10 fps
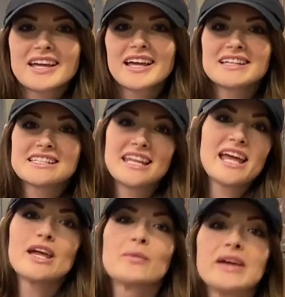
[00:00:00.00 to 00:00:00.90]
and
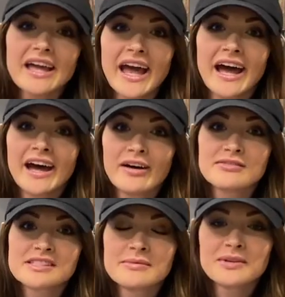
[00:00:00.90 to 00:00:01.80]
today we have
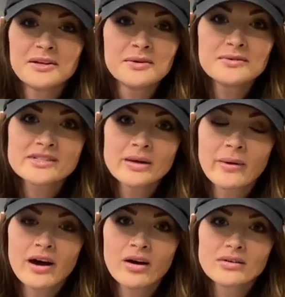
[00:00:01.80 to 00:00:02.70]
some news
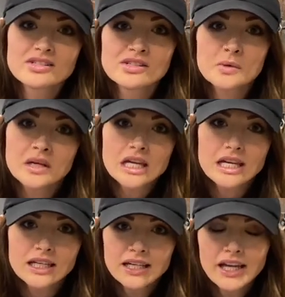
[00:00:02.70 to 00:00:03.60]
about
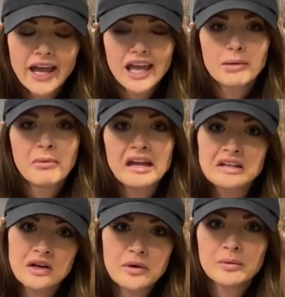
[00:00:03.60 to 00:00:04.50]
Suki and
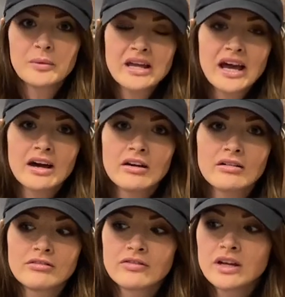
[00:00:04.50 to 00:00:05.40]
Mando. We
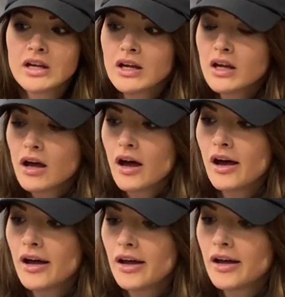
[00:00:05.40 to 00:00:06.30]
have
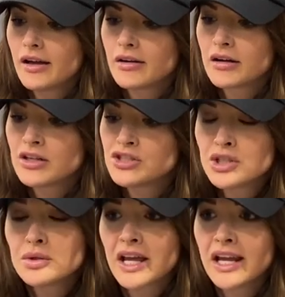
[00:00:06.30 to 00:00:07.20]
a
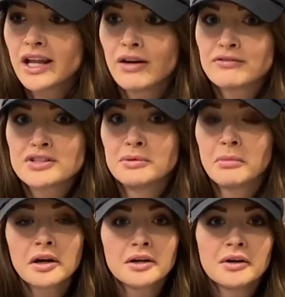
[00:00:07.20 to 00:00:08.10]
due date of
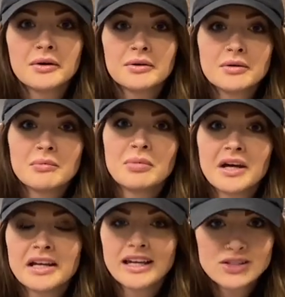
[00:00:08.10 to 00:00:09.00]
tomorrow,
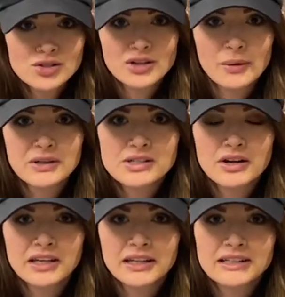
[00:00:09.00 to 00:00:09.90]
but yesterday we
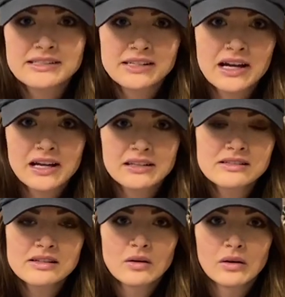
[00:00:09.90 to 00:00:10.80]
started getting
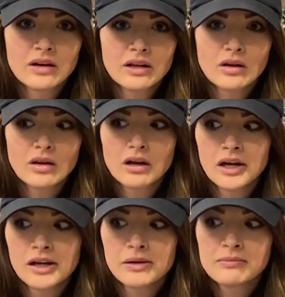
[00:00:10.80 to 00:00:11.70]
signs on
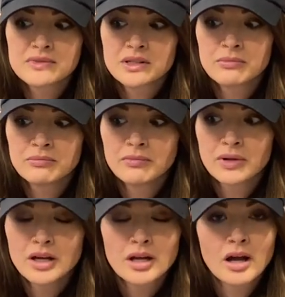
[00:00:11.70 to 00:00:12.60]
some
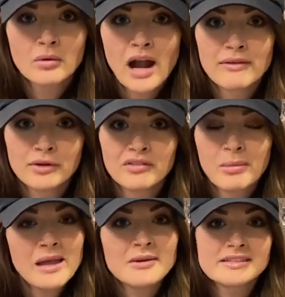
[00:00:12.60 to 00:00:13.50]
arrival of
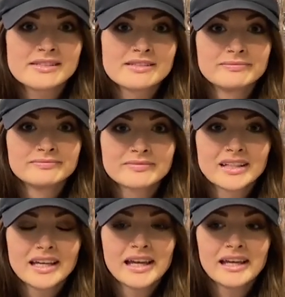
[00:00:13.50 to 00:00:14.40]
babies.
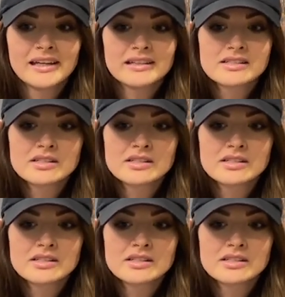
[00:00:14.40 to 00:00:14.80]
And so,